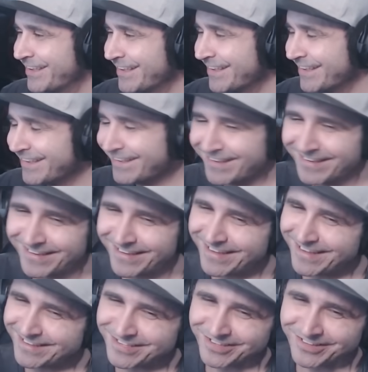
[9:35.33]
it's
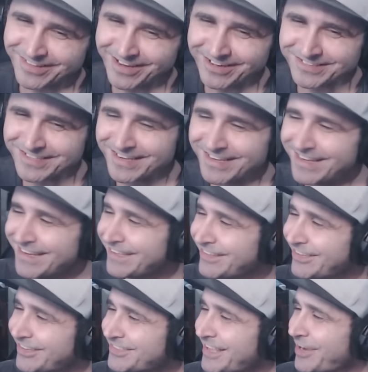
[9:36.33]
That's hilarious. Good.
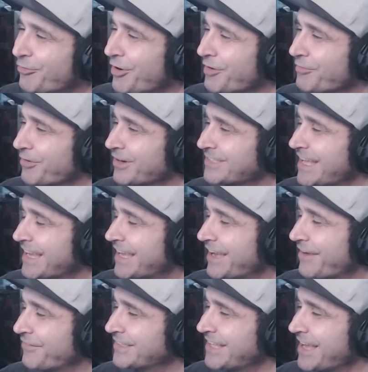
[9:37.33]
There's like one where it's like
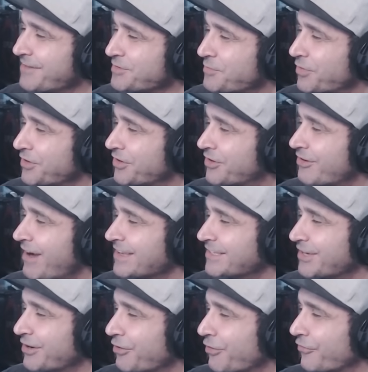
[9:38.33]
every time you put your
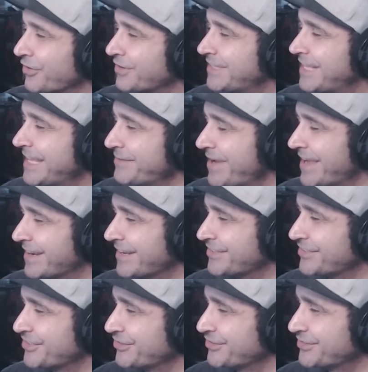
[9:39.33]
crosshair over a teammate,
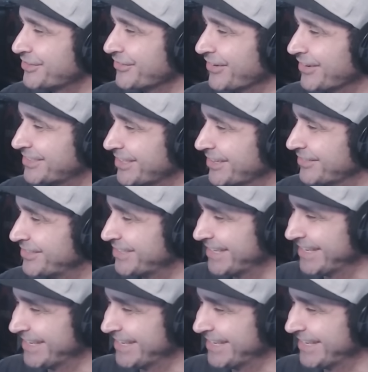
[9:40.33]
it shoots or some